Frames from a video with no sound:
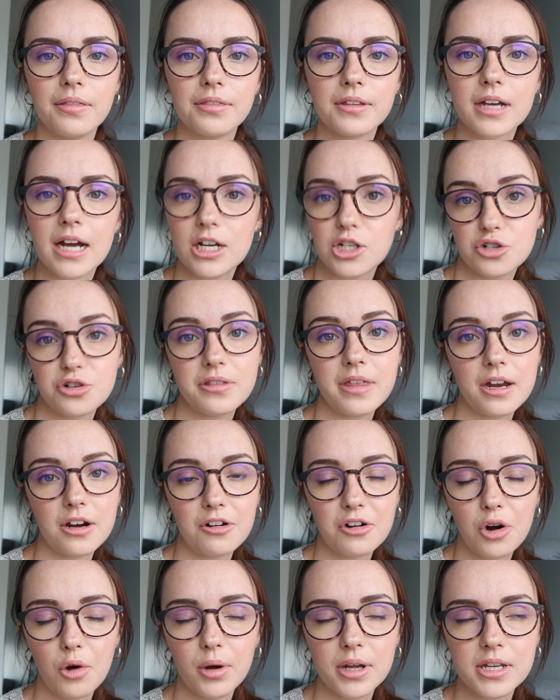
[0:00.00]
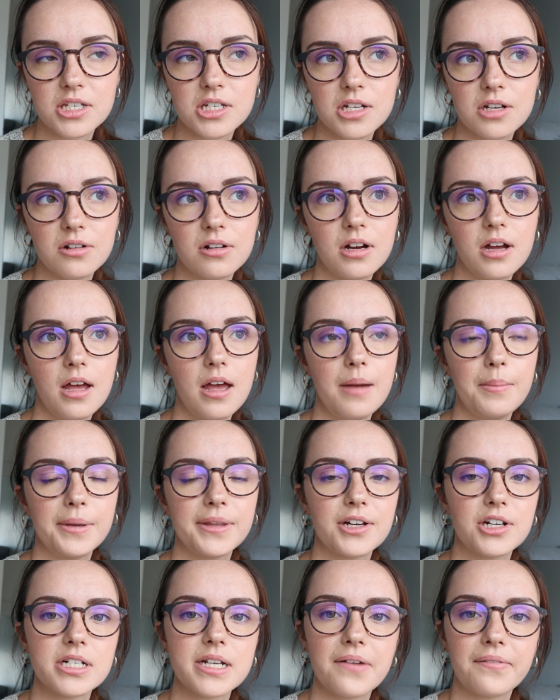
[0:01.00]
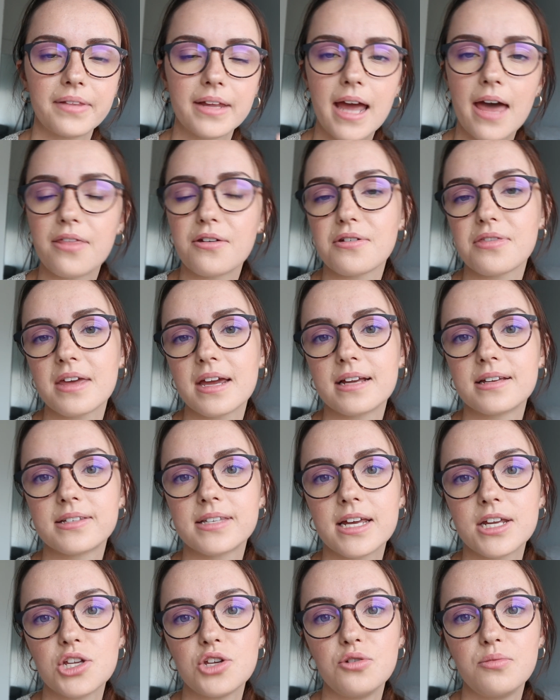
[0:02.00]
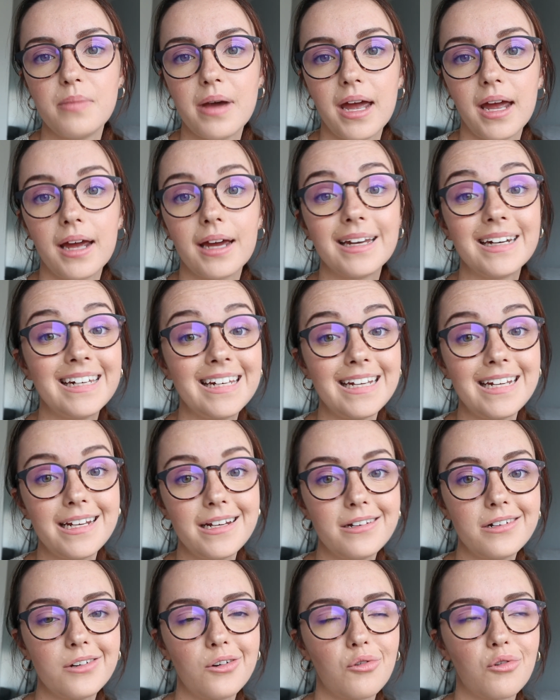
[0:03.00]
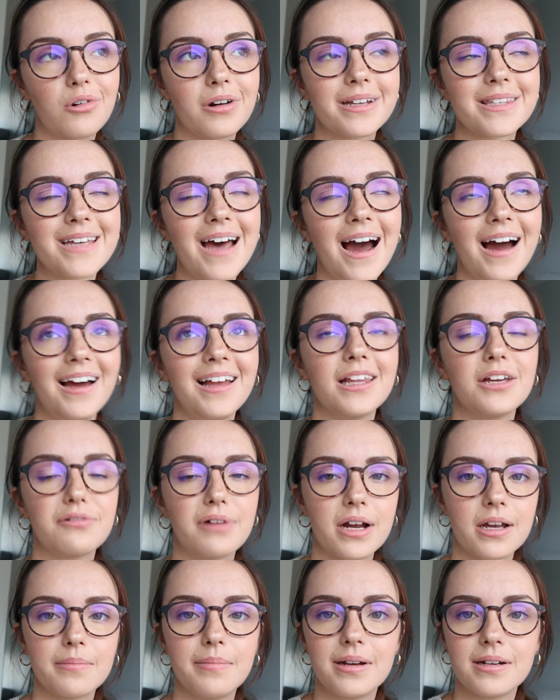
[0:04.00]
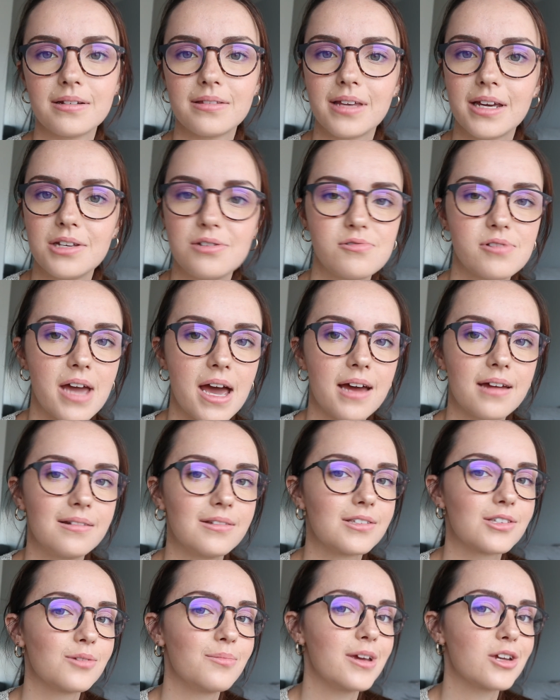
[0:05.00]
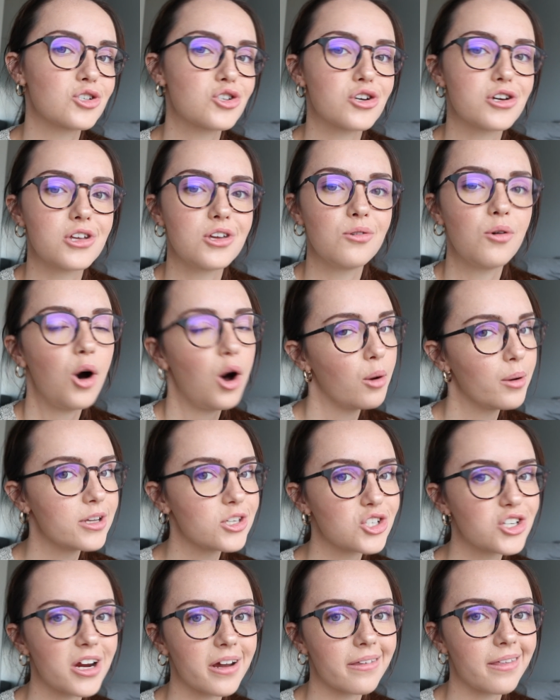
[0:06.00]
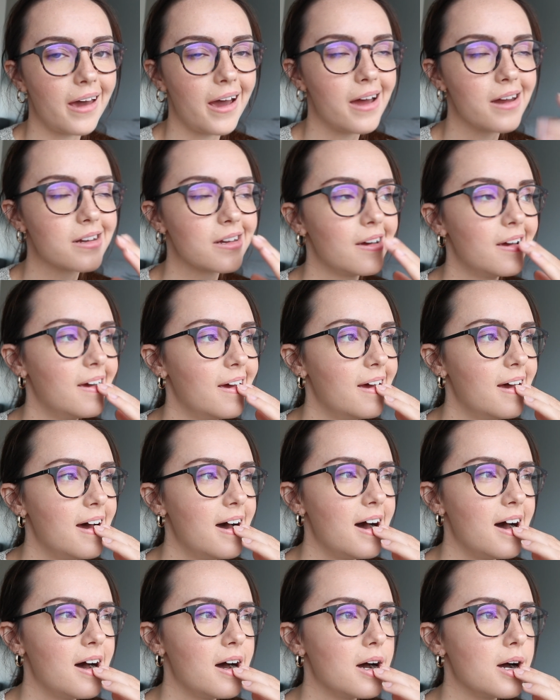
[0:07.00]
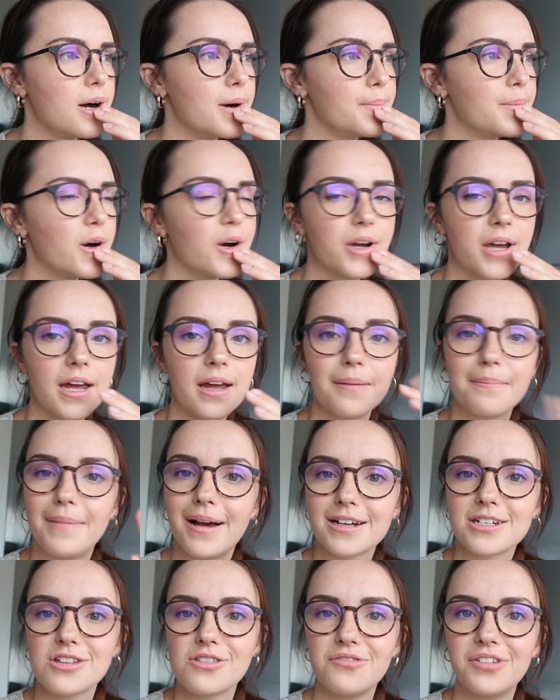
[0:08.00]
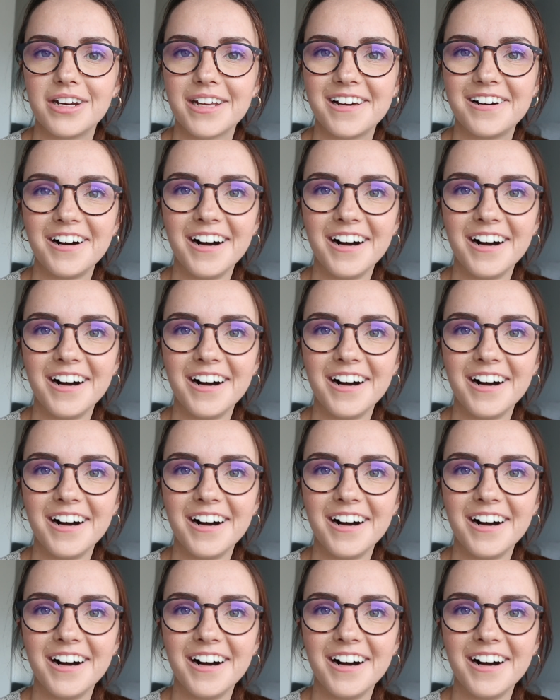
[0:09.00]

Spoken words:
the country that you're going to, but there are definitely other things that you may need or it's highly recommended that you get. So make sure you always check that. Okay, back to the video.